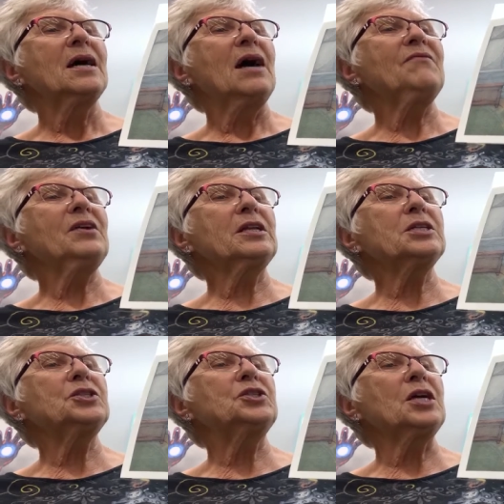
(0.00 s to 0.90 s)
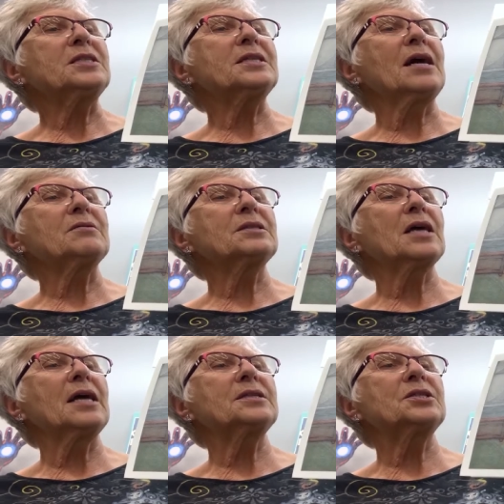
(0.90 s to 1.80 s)
a village just
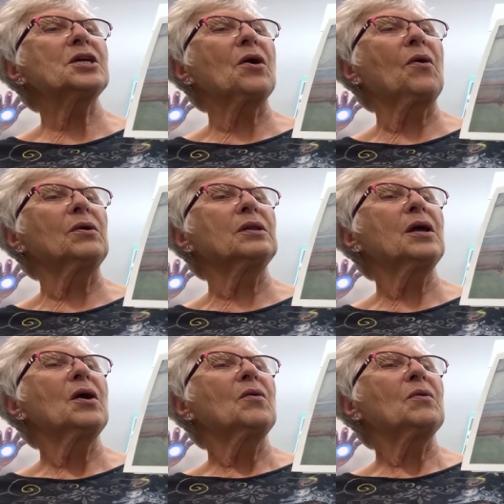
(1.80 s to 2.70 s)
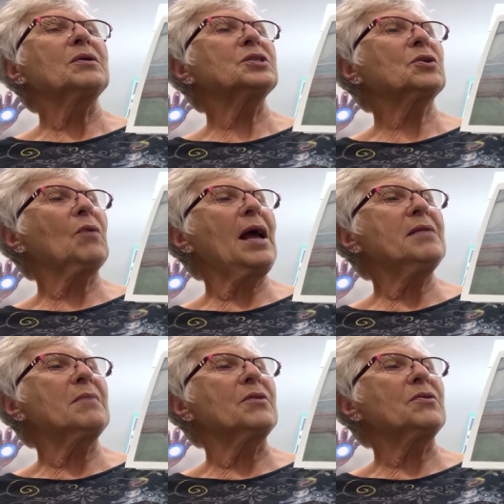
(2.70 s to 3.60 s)
outside Seoul, where his
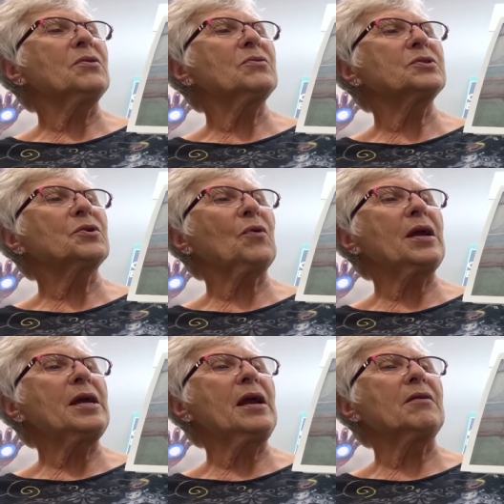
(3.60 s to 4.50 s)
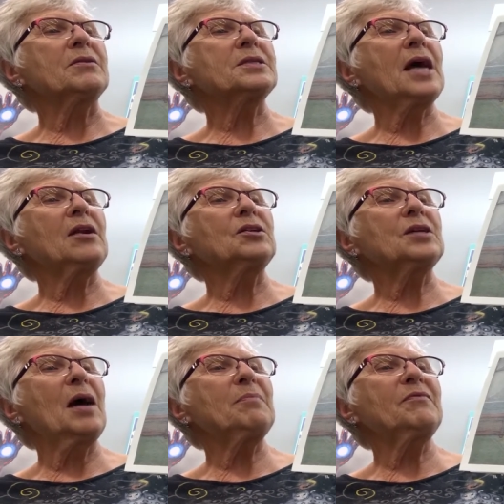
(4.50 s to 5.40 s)
grandmother, whose gray hair sat on
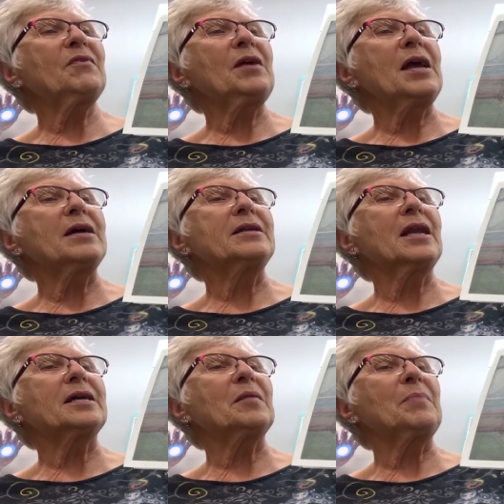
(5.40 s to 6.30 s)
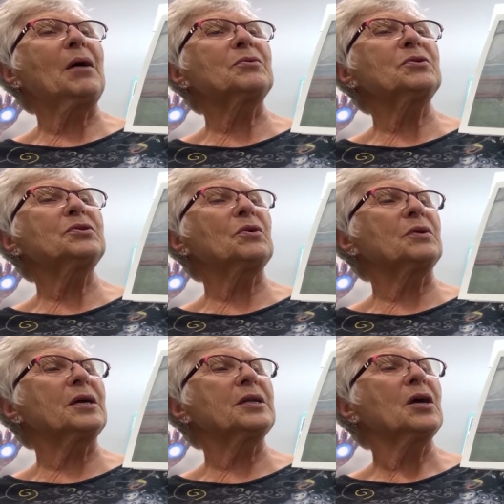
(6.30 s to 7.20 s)
top of her head like a powdered
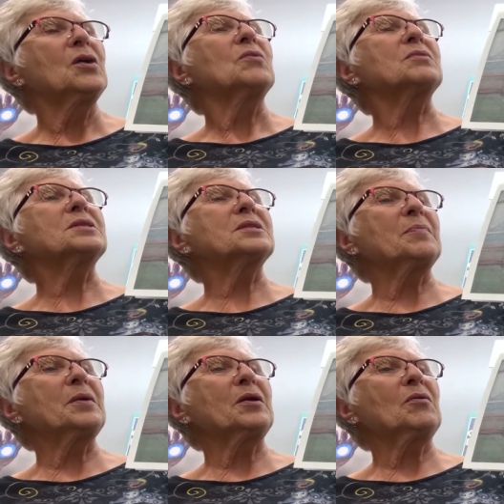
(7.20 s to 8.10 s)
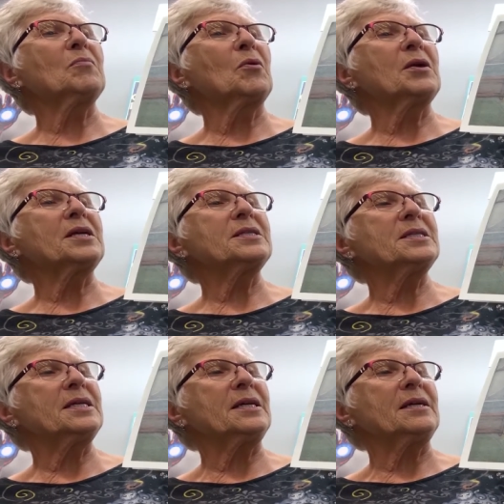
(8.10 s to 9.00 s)
donut, was sipping her morning
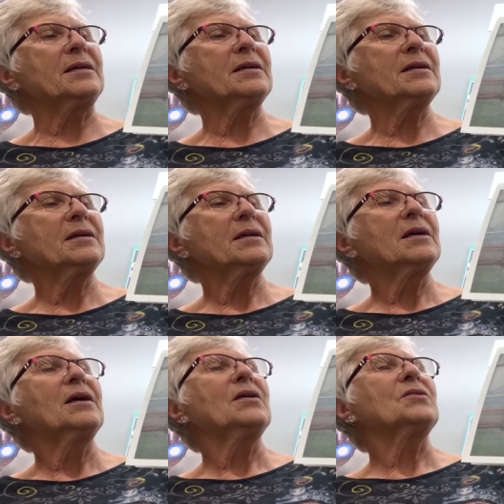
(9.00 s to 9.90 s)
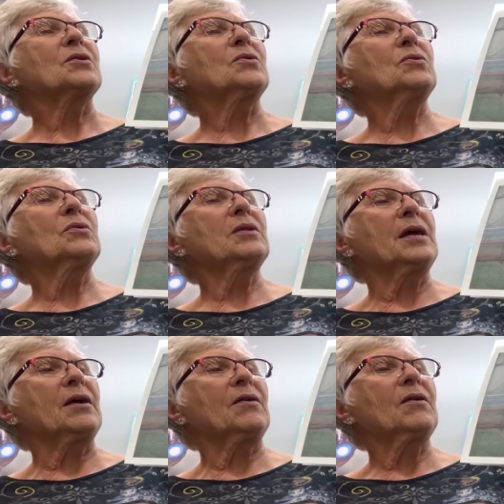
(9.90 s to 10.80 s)
tea. The cool
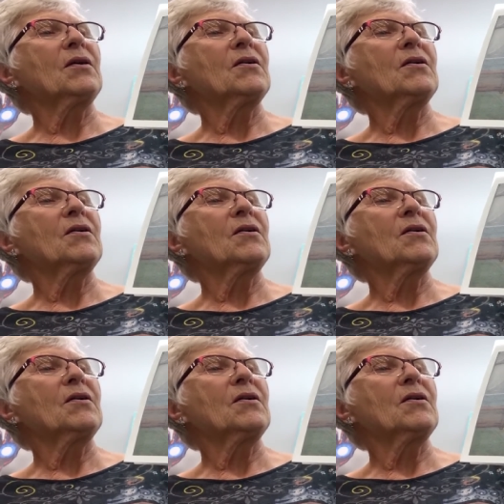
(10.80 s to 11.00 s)
air